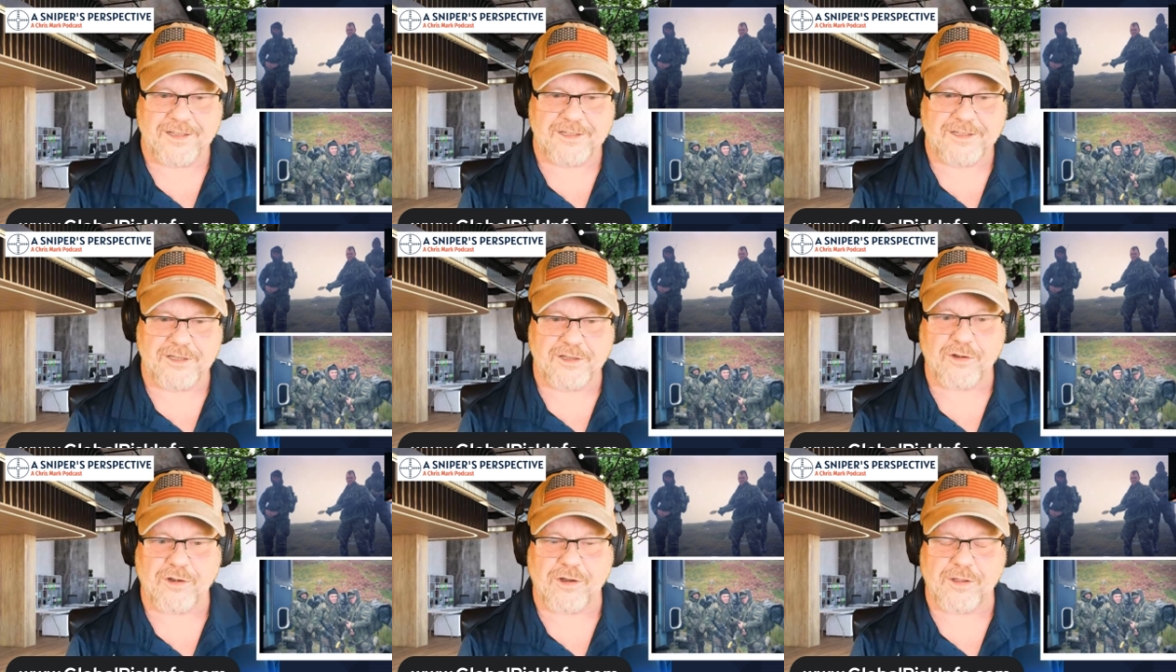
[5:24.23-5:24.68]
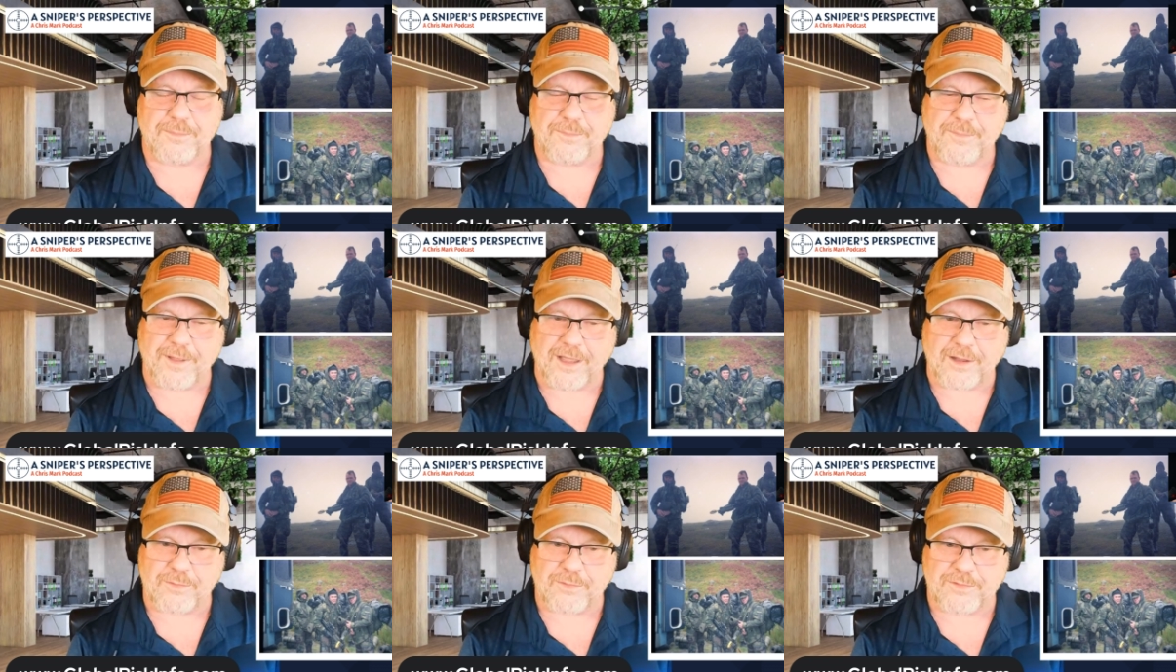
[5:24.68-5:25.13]

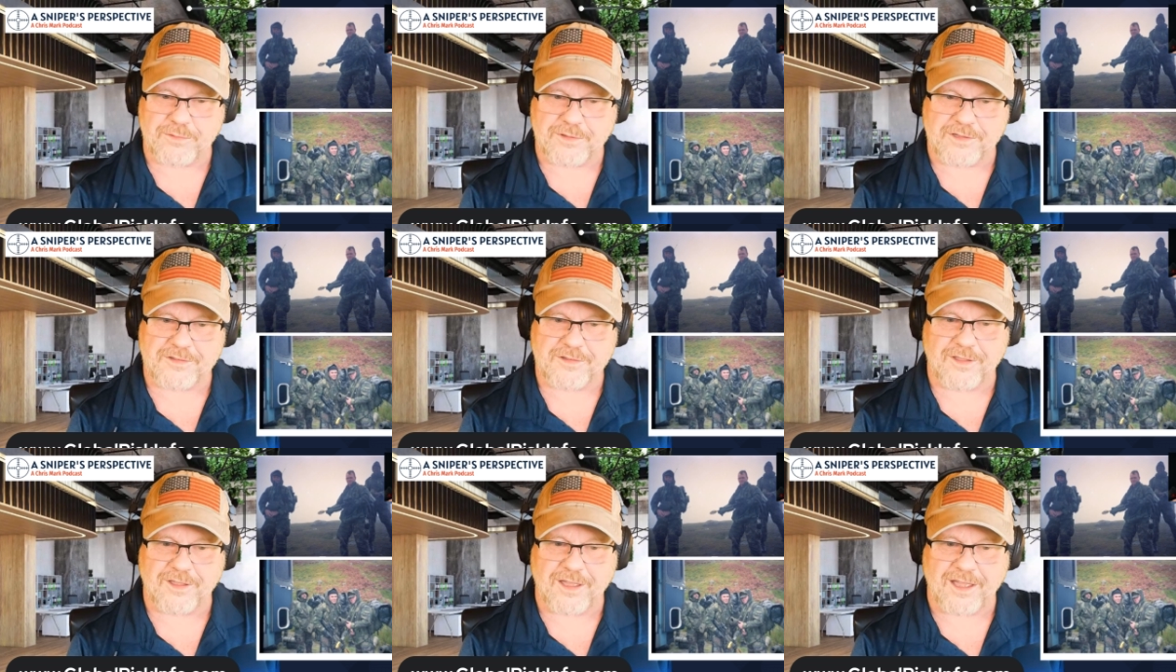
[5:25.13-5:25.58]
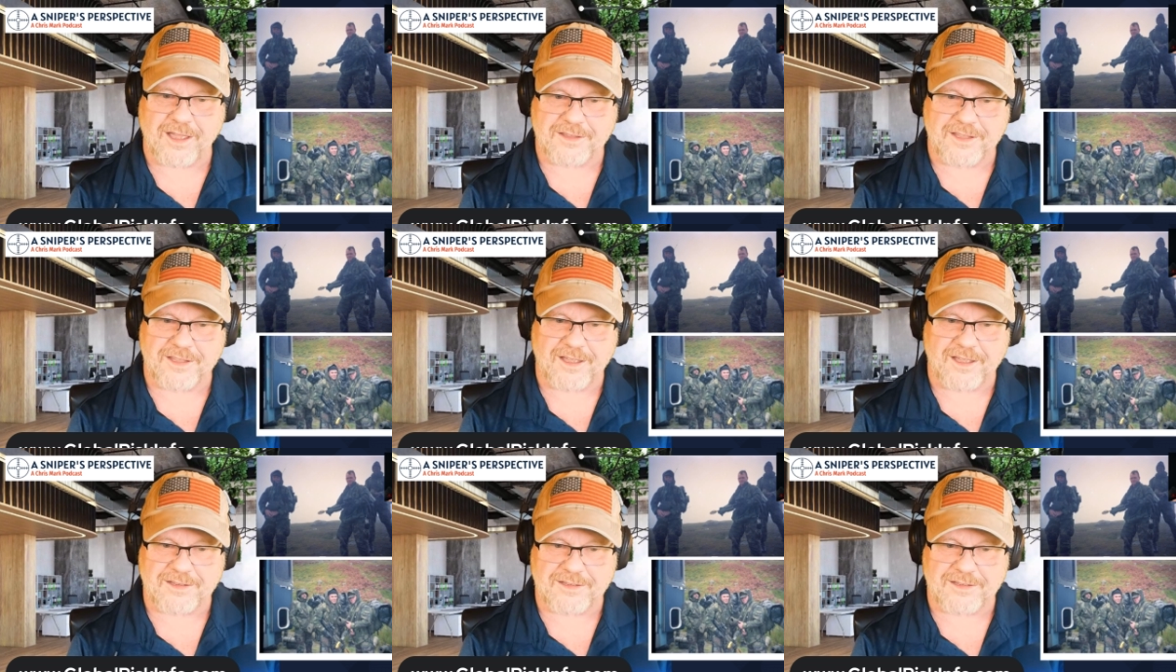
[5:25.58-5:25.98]
Europe back when they still had that